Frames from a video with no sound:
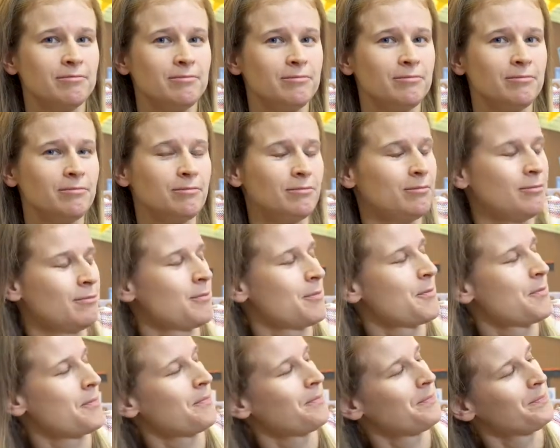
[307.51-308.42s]

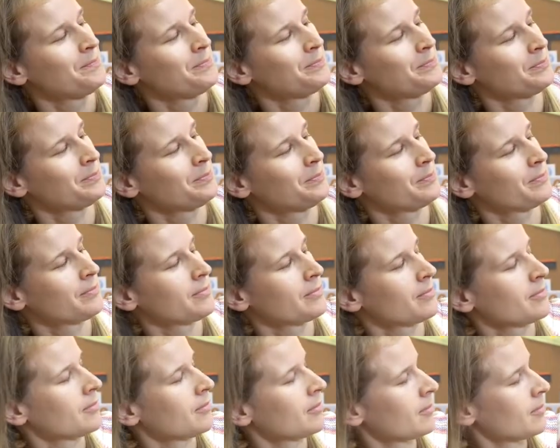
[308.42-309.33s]

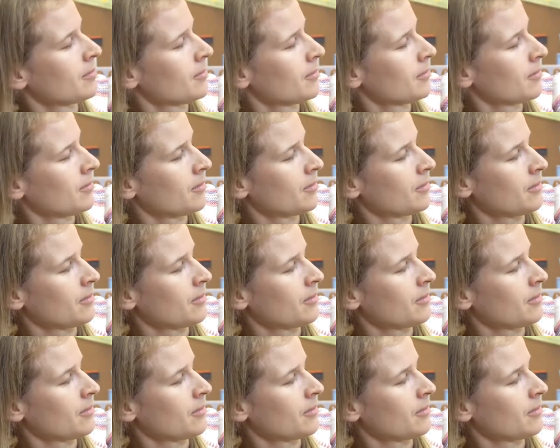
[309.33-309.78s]
(silence)